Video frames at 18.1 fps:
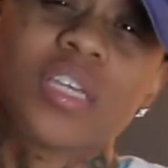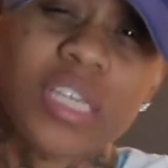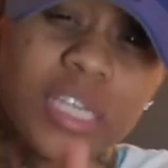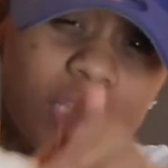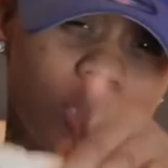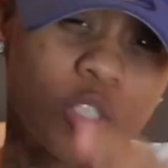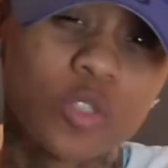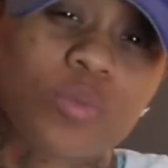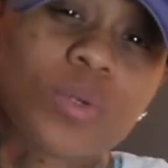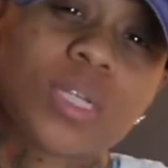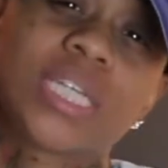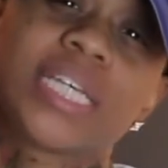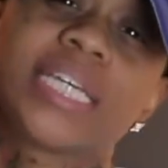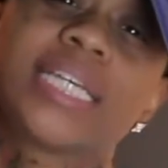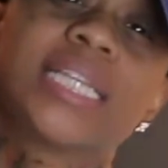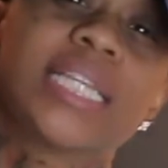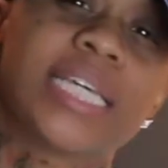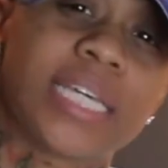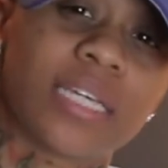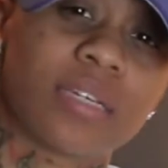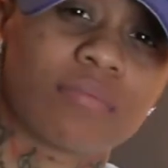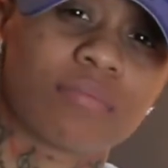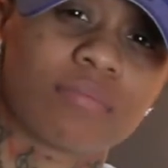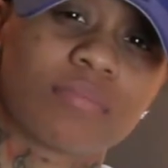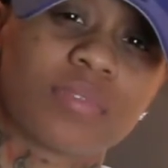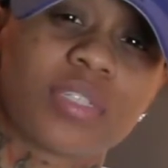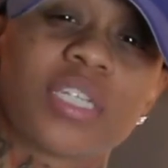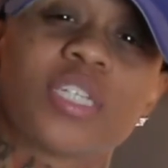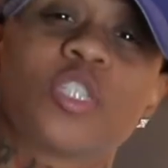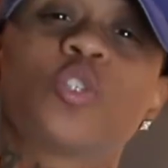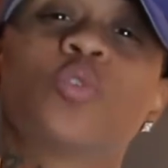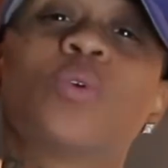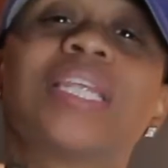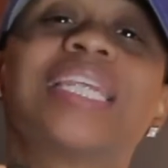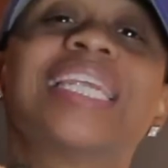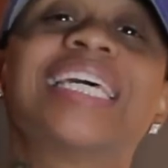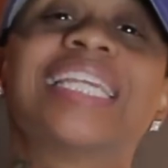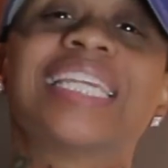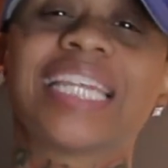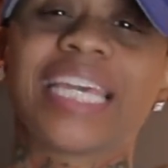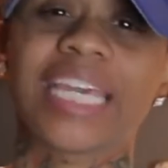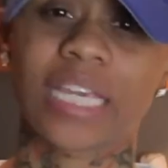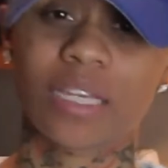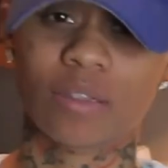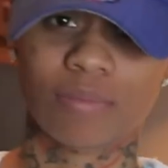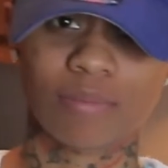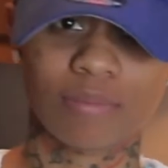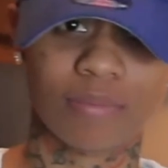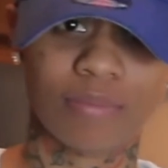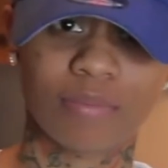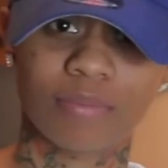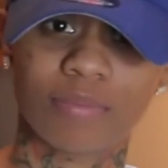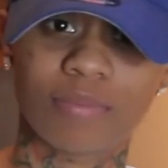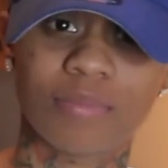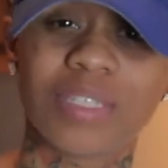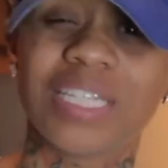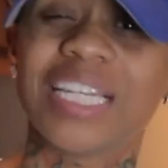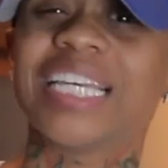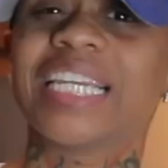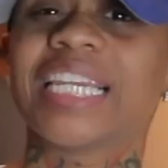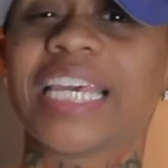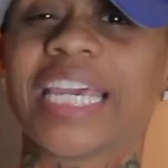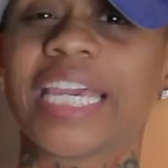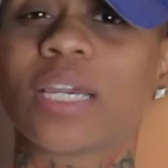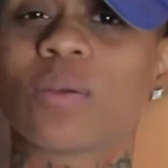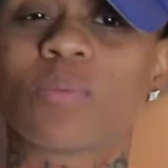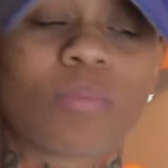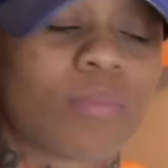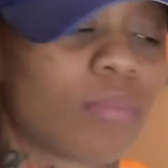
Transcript: Get you a LeeLee. Get you a Litly. Litly.